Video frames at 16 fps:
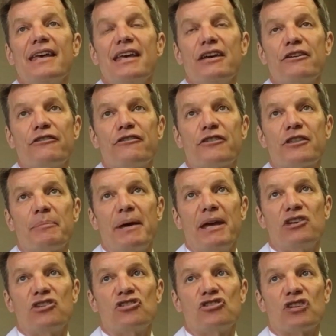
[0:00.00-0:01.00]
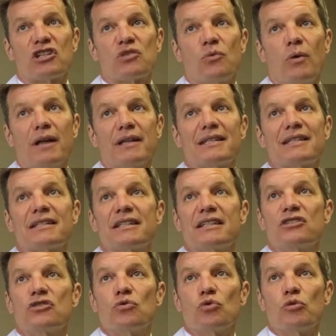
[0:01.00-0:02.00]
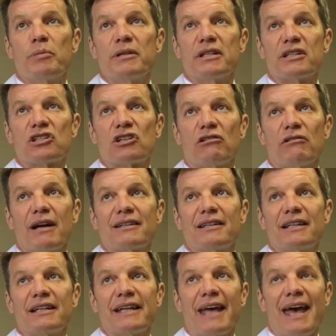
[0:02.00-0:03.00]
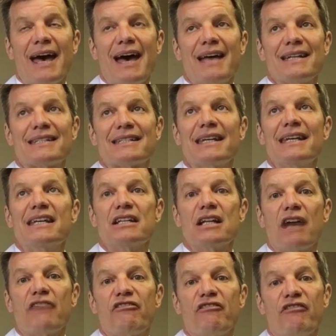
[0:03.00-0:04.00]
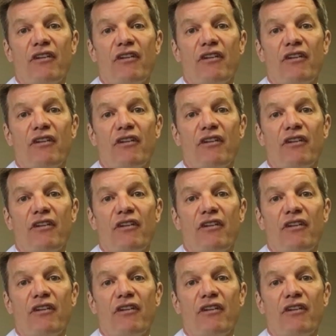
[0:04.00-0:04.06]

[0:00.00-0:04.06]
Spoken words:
If the patient just wants the droopiness corrected and has enough